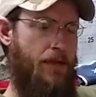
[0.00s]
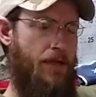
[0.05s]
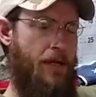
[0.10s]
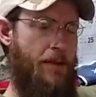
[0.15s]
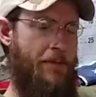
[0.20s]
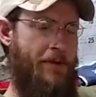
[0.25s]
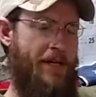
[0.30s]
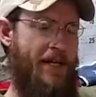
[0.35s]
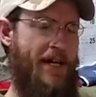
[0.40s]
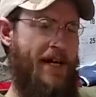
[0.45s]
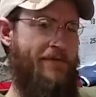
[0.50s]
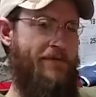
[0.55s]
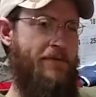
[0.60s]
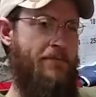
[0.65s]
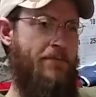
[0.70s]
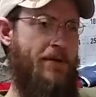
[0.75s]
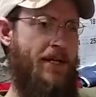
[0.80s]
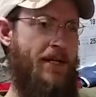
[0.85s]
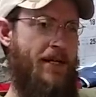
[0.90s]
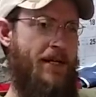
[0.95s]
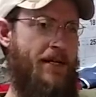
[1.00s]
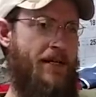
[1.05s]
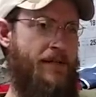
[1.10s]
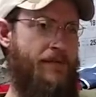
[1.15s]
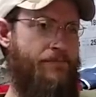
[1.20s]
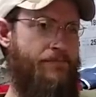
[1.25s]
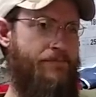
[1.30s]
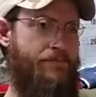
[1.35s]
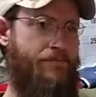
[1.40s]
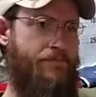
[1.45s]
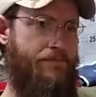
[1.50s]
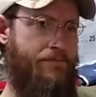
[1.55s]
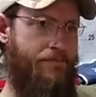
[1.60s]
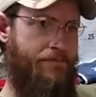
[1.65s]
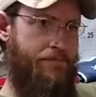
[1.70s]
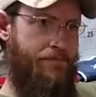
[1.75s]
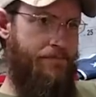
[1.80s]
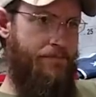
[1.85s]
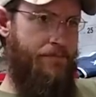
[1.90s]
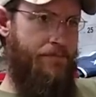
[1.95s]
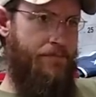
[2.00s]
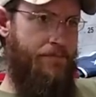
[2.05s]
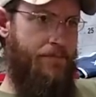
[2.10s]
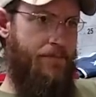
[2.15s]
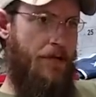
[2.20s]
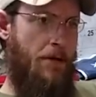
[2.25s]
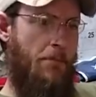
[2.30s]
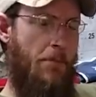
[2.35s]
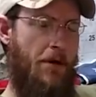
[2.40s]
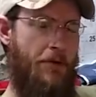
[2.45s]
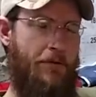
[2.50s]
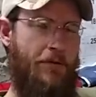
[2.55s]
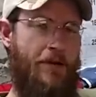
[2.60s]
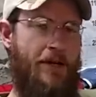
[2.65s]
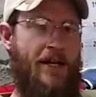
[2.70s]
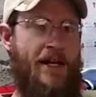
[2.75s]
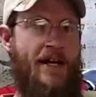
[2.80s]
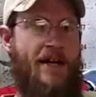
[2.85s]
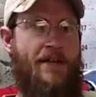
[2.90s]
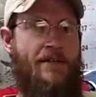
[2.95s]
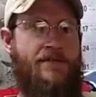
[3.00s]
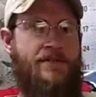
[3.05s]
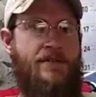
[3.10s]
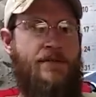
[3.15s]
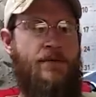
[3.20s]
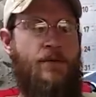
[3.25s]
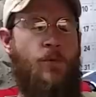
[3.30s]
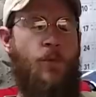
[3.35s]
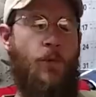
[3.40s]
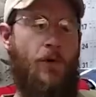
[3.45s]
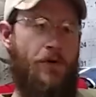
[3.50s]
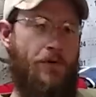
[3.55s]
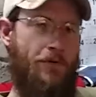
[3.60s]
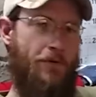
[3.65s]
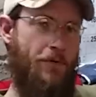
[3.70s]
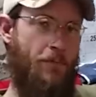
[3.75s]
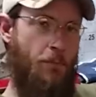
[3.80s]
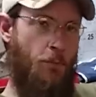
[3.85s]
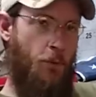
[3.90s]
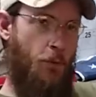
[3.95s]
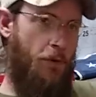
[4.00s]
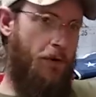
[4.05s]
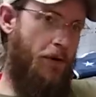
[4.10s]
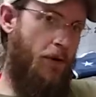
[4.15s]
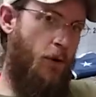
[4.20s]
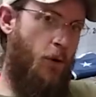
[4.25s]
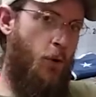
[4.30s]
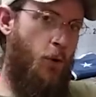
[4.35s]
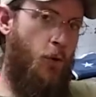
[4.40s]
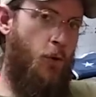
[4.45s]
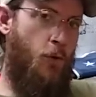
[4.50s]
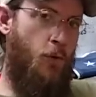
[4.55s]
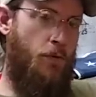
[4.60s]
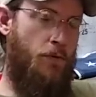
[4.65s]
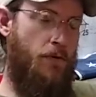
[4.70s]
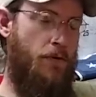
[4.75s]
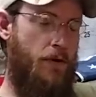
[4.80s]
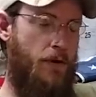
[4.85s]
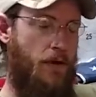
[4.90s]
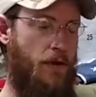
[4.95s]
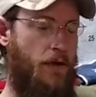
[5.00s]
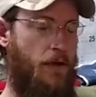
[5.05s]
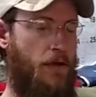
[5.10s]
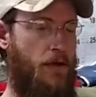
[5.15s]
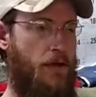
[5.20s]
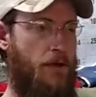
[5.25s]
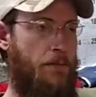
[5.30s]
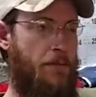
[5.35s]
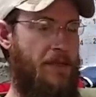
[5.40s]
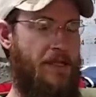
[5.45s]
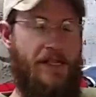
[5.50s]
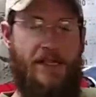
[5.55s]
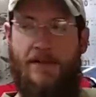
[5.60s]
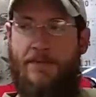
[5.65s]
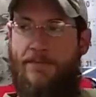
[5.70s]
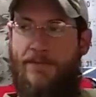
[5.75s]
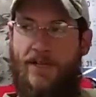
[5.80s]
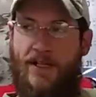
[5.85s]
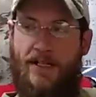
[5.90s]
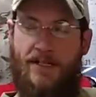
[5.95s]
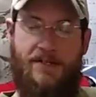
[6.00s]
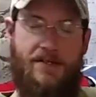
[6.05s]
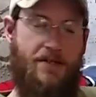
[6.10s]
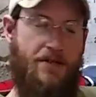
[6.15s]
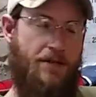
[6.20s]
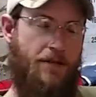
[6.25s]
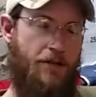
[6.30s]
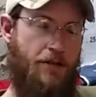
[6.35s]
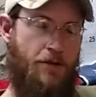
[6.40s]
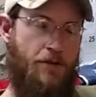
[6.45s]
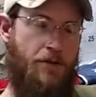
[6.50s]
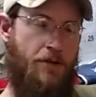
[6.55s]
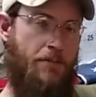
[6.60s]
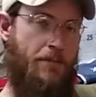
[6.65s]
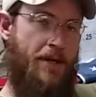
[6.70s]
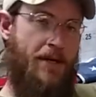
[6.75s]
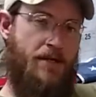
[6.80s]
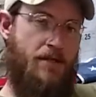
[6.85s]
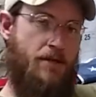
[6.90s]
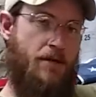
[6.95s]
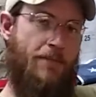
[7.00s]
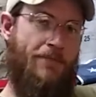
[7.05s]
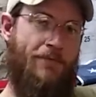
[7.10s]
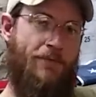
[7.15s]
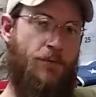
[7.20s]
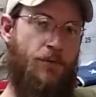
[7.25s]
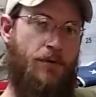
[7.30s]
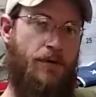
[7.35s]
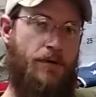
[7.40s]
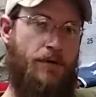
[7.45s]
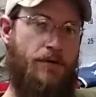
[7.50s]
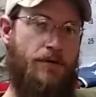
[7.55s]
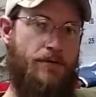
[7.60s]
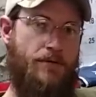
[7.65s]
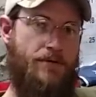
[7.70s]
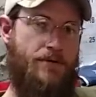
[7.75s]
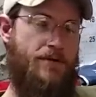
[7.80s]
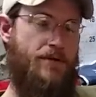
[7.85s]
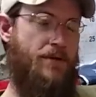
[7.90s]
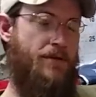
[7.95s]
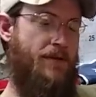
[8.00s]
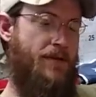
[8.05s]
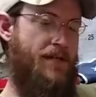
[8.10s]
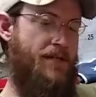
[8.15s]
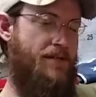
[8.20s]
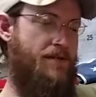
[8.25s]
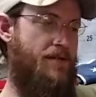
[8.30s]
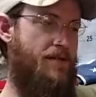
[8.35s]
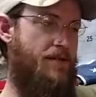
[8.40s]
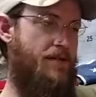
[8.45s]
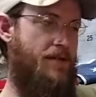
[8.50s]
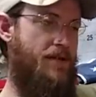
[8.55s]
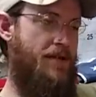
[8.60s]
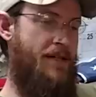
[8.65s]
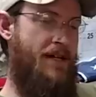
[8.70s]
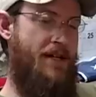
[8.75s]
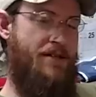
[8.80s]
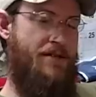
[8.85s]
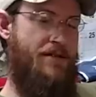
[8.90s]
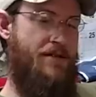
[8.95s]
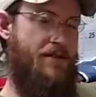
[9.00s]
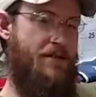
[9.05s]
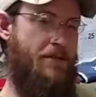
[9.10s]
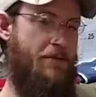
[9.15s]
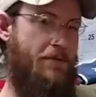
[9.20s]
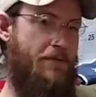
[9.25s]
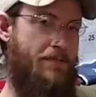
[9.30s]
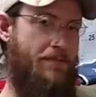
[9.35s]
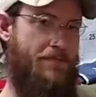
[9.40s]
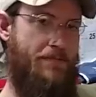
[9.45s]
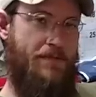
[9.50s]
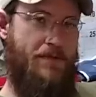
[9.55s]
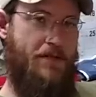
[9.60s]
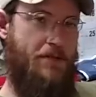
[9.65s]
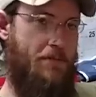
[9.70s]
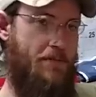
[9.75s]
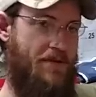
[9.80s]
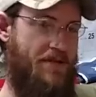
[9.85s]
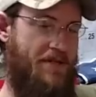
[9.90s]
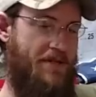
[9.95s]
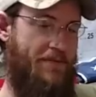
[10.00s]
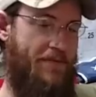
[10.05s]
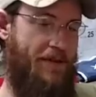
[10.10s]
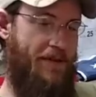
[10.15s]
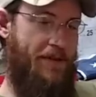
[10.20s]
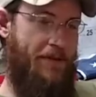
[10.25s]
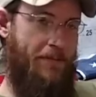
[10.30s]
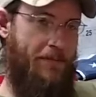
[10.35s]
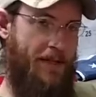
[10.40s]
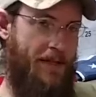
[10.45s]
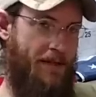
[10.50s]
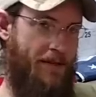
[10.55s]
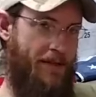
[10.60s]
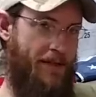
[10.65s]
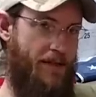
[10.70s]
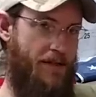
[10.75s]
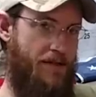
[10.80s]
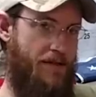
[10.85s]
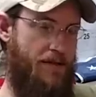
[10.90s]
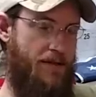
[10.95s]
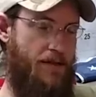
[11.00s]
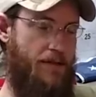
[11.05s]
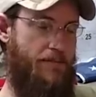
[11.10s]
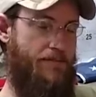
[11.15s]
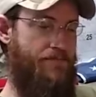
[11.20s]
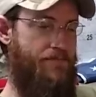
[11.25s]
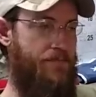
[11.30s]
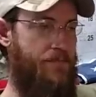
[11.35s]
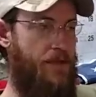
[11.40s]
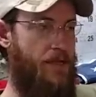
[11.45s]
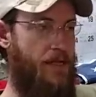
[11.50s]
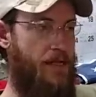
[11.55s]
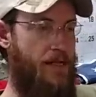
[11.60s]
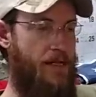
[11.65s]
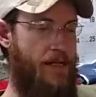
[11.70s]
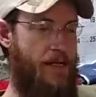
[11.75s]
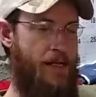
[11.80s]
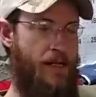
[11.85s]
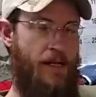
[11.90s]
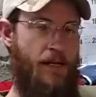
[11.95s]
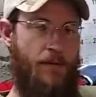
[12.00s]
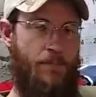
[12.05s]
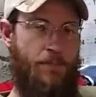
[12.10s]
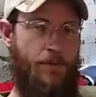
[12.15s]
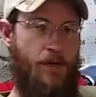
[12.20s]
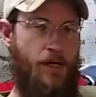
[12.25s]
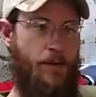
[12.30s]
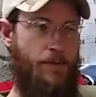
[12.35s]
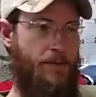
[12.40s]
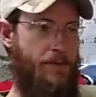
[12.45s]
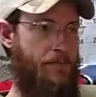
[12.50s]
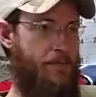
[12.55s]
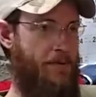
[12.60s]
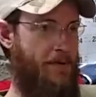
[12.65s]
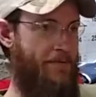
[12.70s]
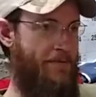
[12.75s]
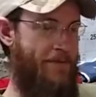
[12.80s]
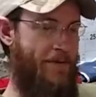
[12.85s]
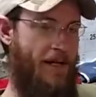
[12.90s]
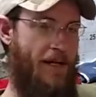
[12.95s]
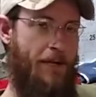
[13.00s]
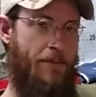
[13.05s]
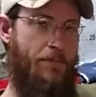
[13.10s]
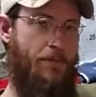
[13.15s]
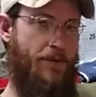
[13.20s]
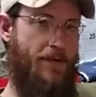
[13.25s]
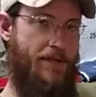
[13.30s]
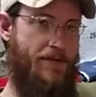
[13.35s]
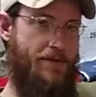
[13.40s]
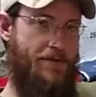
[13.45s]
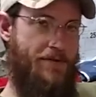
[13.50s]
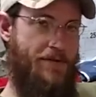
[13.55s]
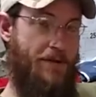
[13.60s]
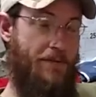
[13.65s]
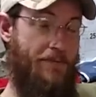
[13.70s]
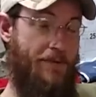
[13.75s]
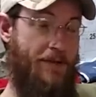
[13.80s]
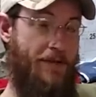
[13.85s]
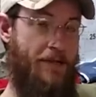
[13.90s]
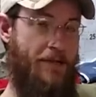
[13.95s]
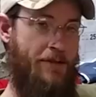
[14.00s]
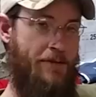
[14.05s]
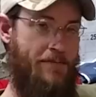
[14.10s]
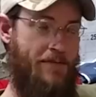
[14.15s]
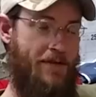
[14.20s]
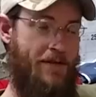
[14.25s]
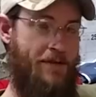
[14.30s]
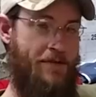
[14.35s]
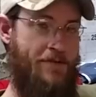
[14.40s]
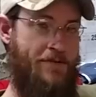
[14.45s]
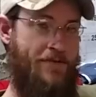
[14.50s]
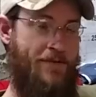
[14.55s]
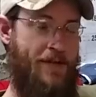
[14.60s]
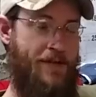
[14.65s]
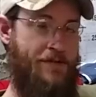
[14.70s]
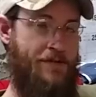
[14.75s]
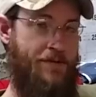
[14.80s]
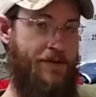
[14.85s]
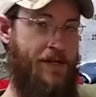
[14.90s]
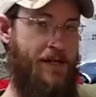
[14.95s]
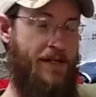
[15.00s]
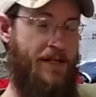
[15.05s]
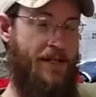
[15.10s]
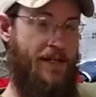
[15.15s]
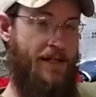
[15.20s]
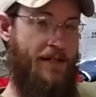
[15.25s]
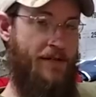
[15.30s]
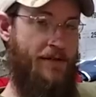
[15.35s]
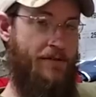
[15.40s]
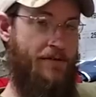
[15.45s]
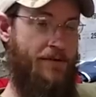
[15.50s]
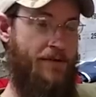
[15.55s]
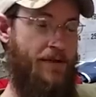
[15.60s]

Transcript: I'm gonna have to buy a month and a half's worth more coal, but the convenience of the unit makes up for it. So that's and that's just specific to me, like I said. And I'll probably put a fireplace or something in upstairs eventually, anyhow.